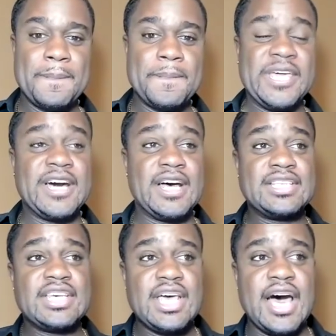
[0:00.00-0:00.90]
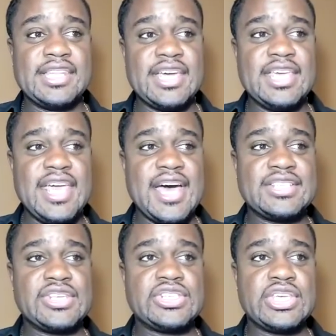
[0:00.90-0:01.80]
because I think he
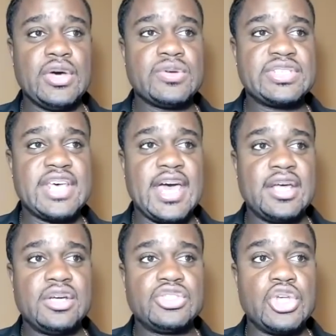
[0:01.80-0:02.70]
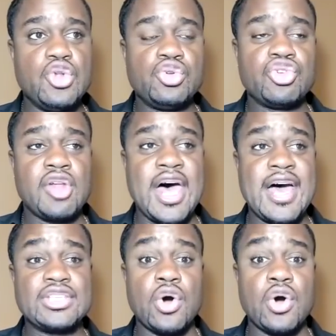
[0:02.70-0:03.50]
has a skill set to neutralize